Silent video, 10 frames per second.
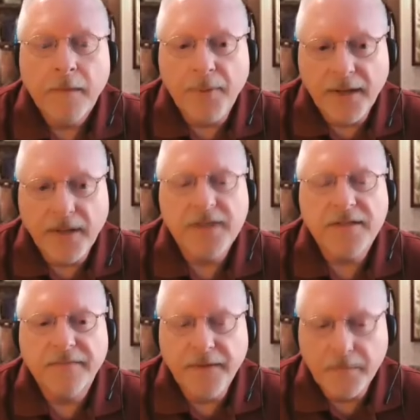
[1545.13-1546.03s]
because
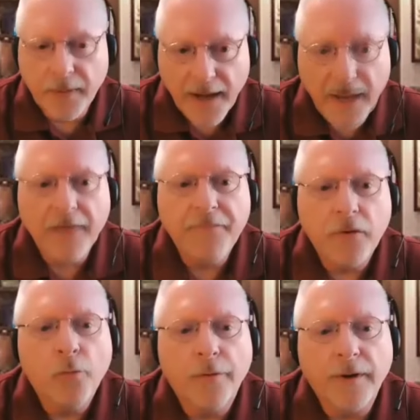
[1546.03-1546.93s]
of the
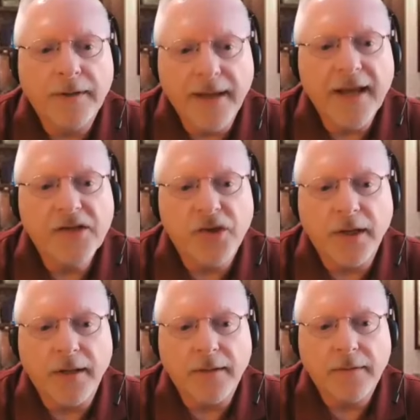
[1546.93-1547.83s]
behavior we're engaging
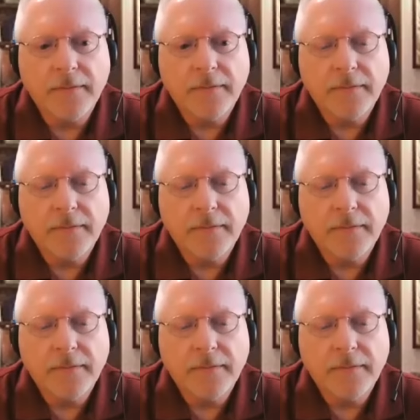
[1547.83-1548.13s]
in.